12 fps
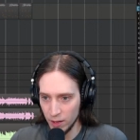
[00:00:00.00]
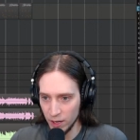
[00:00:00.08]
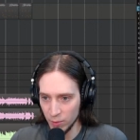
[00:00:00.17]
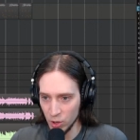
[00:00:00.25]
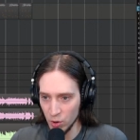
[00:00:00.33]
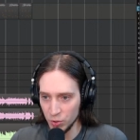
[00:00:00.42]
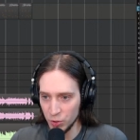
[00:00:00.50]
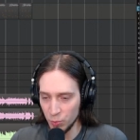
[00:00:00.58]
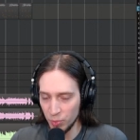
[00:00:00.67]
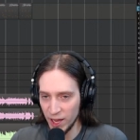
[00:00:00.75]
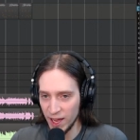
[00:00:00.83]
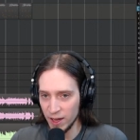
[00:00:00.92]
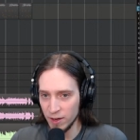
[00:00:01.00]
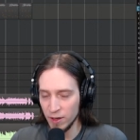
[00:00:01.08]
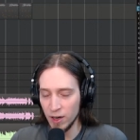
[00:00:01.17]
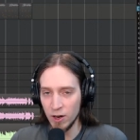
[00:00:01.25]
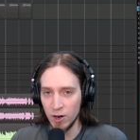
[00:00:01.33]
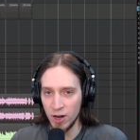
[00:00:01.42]
And I'm going to pan
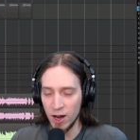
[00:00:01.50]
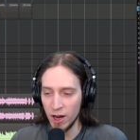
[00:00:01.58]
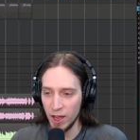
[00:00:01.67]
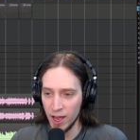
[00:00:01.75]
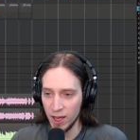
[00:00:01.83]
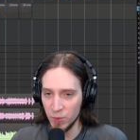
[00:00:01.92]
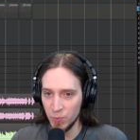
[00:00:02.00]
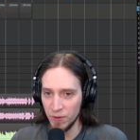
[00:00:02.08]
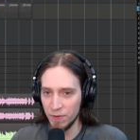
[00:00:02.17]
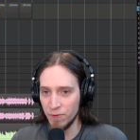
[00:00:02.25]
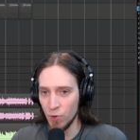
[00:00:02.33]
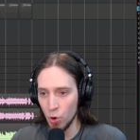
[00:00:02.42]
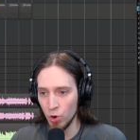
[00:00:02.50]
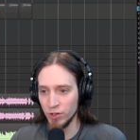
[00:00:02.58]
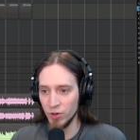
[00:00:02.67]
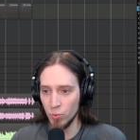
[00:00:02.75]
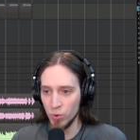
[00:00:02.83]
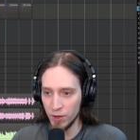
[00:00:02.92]
our hi-hat before
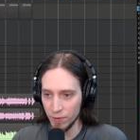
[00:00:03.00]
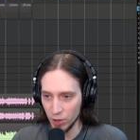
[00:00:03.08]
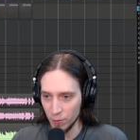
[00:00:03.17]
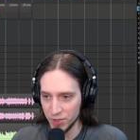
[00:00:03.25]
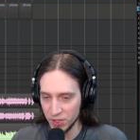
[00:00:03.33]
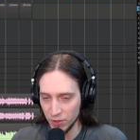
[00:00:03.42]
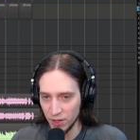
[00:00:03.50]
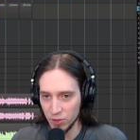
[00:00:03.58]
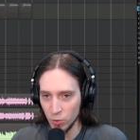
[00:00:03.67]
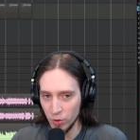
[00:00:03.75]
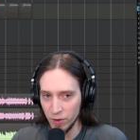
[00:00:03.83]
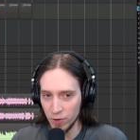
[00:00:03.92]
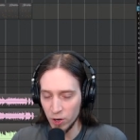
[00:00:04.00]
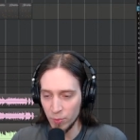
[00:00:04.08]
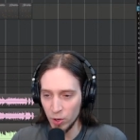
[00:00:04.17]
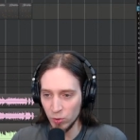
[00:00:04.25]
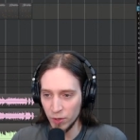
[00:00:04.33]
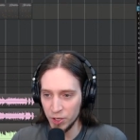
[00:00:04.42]
the reverb so that the reverb
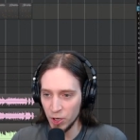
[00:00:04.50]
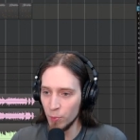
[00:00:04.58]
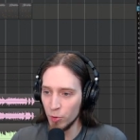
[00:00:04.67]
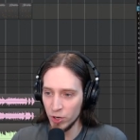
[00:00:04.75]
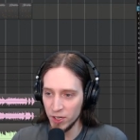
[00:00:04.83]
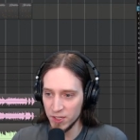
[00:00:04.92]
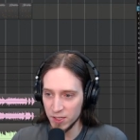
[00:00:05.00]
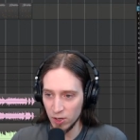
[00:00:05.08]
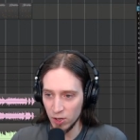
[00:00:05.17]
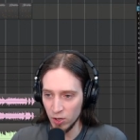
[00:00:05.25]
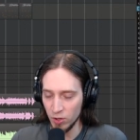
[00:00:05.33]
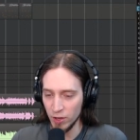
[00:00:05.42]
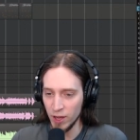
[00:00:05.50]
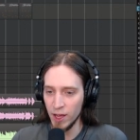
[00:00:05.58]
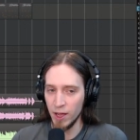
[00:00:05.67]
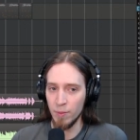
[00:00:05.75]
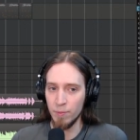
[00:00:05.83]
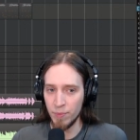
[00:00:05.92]
already operates on
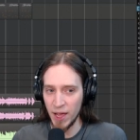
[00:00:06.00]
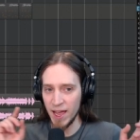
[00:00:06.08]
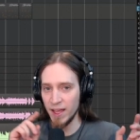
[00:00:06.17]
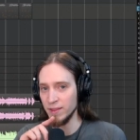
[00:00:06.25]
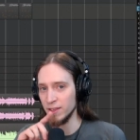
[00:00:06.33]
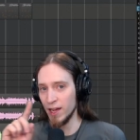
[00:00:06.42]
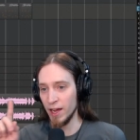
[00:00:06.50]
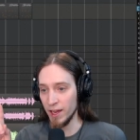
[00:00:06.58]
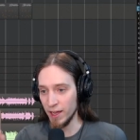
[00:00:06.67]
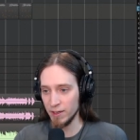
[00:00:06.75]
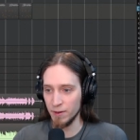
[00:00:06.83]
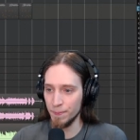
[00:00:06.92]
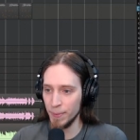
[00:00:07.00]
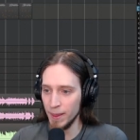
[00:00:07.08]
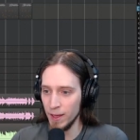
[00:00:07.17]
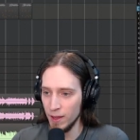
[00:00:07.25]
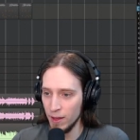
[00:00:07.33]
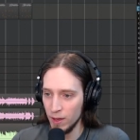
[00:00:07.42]
panned hi-hat.
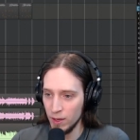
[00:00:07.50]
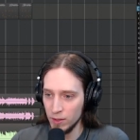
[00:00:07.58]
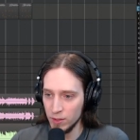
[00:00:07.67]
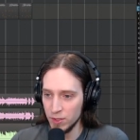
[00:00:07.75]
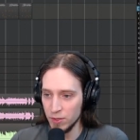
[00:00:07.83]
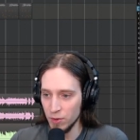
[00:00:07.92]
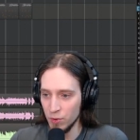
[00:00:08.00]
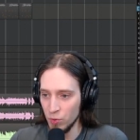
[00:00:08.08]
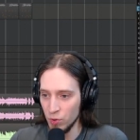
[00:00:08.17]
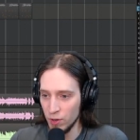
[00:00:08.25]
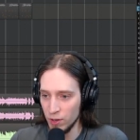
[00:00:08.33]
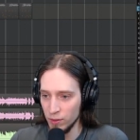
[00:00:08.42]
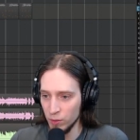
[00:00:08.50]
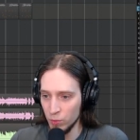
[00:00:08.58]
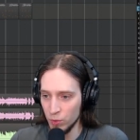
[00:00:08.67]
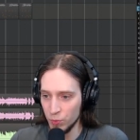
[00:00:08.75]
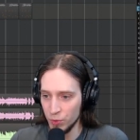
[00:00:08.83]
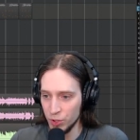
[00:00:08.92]
So
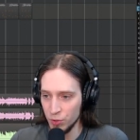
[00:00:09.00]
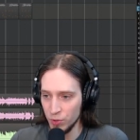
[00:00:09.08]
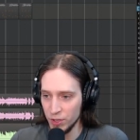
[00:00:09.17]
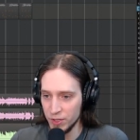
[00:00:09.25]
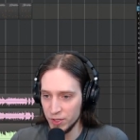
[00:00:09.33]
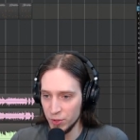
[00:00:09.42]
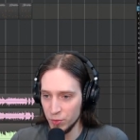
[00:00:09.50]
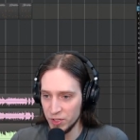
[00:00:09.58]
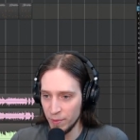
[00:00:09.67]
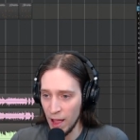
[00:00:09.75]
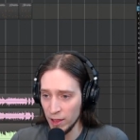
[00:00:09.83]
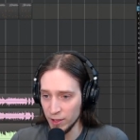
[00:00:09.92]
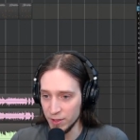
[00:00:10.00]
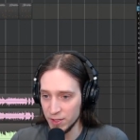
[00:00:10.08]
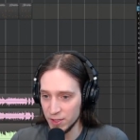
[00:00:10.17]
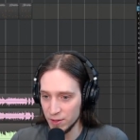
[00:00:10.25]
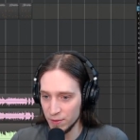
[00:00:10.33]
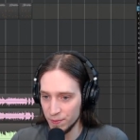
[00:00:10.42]
what we do is use the
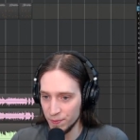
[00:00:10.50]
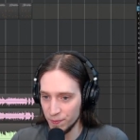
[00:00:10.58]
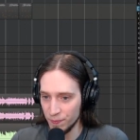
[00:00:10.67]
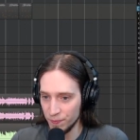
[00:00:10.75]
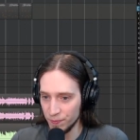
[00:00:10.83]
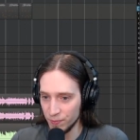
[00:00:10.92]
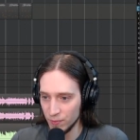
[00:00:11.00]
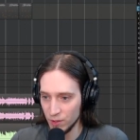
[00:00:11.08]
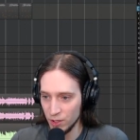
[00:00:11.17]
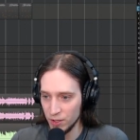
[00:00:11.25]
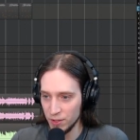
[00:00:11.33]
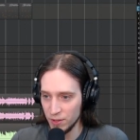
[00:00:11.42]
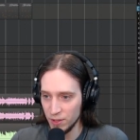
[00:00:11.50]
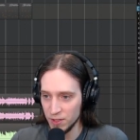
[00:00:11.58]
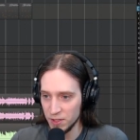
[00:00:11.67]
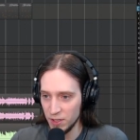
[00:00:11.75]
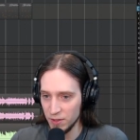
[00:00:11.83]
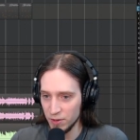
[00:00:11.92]
balance. It
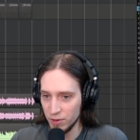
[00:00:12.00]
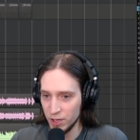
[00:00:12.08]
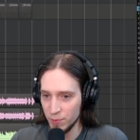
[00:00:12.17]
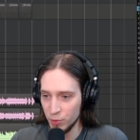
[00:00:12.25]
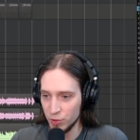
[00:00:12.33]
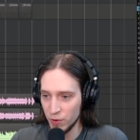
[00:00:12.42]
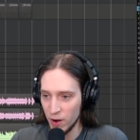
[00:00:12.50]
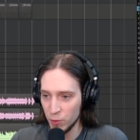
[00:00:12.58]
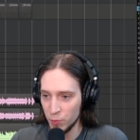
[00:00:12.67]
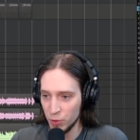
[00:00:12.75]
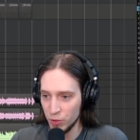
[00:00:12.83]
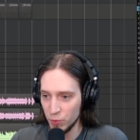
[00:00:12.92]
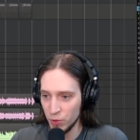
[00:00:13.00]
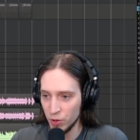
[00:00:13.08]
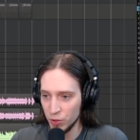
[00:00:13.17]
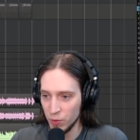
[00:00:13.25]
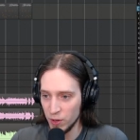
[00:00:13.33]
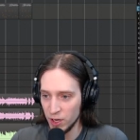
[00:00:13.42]
is either input or output. We're
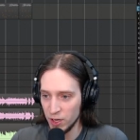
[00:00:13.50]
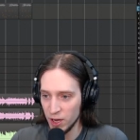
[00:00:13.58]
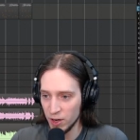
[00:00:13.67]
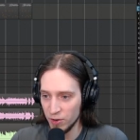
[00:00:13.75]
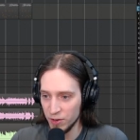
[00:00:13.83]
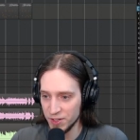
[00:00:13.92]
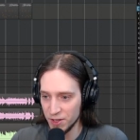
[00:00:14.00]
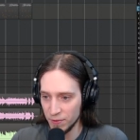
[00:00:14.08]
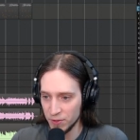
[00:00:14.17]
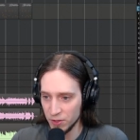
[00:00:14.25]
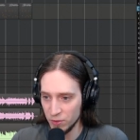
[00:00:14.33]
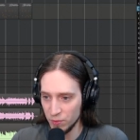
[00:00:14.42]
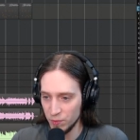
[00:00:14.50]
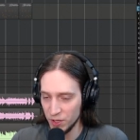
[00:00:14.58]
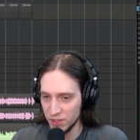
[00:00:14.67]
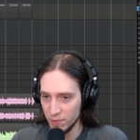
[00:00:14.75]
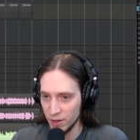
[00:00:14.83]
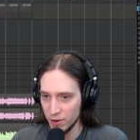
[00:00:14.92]
not doing any other stuff, so it
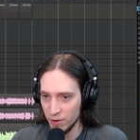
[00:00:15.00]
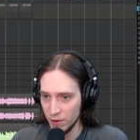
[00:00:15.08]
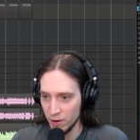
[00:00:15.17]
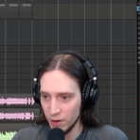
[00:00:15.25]
doesn't matter.